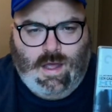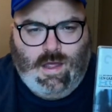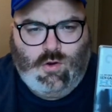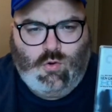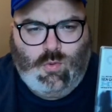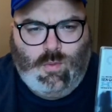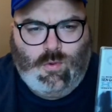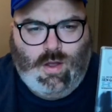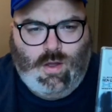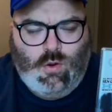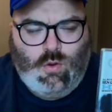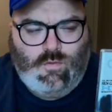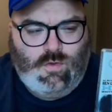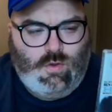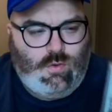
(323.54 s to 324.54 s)
I don't remember how
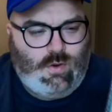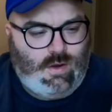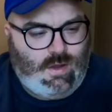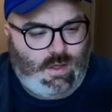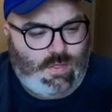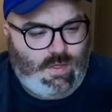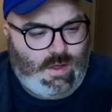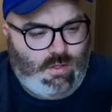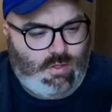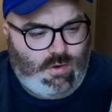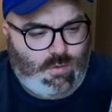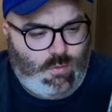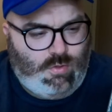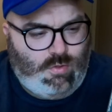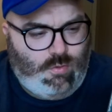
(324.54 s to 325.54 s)
I reviewed it. I think I
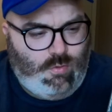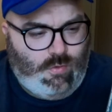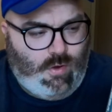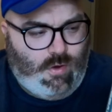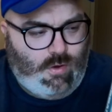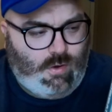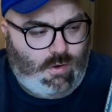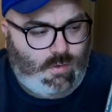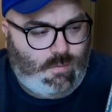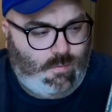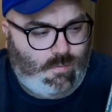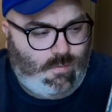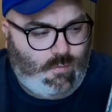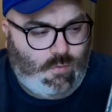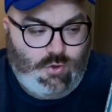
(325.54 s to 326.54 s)
said it was too long,
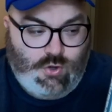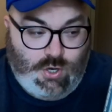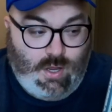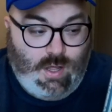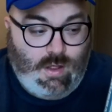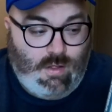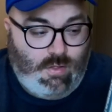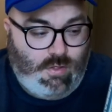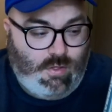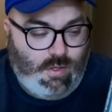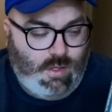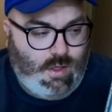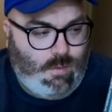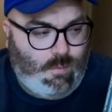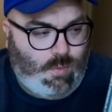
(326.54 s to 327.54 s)
which it is.
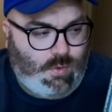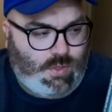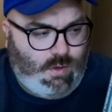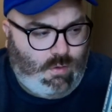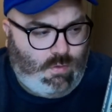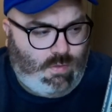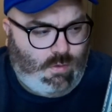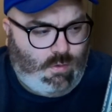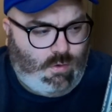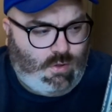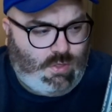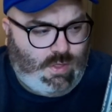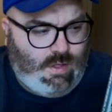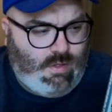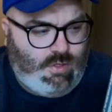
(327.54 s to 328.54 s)
But there are
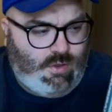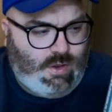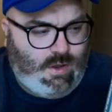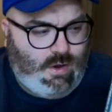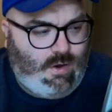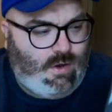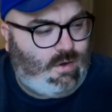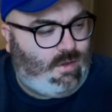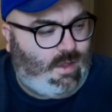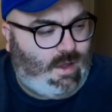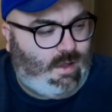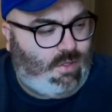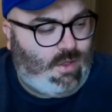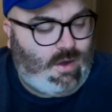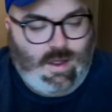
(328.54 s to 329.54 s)
good things in here, and
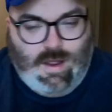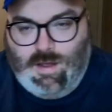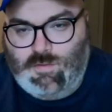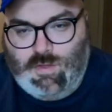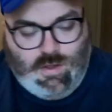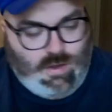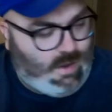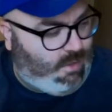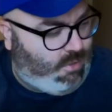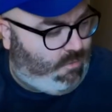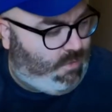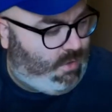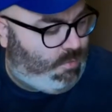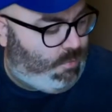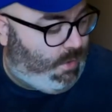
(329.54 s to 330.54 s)
like I said, I have that
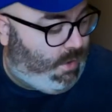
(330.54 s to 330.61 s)
Castlevania's